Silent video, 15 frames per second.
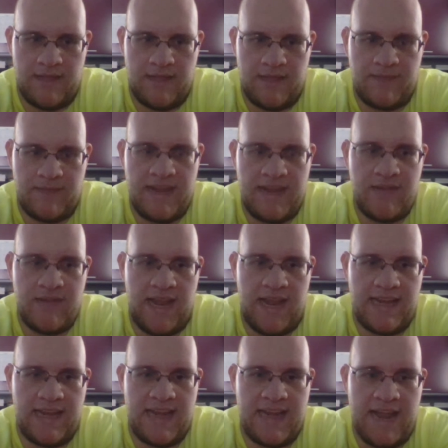They even had
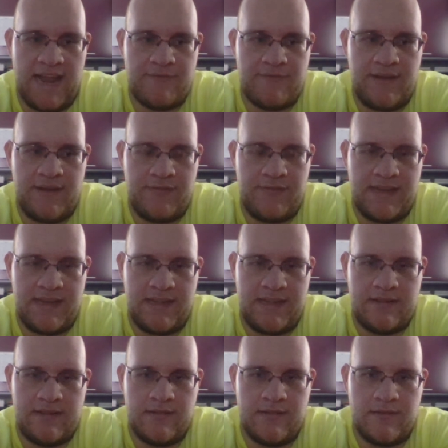a 950
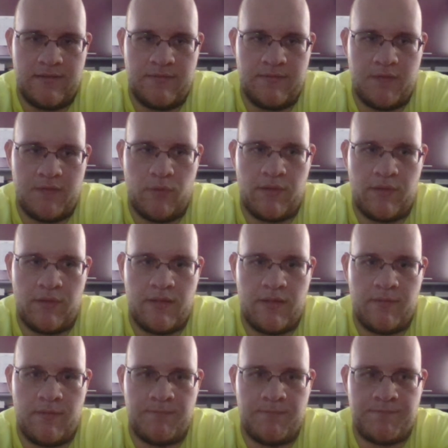on
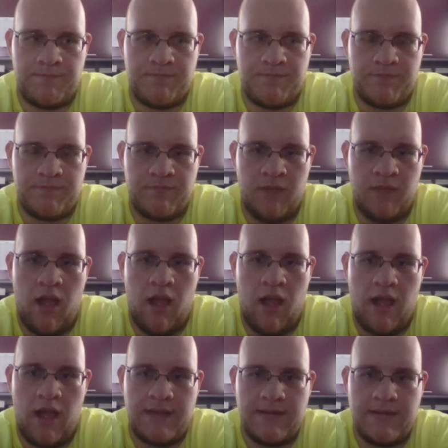the
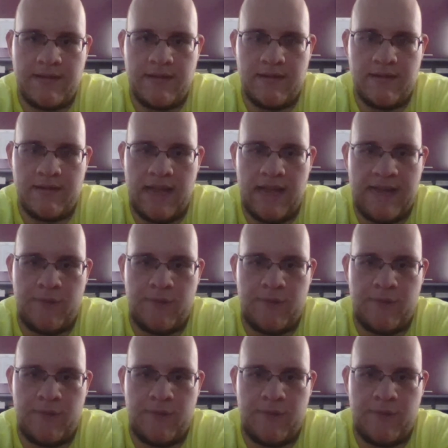lot, had the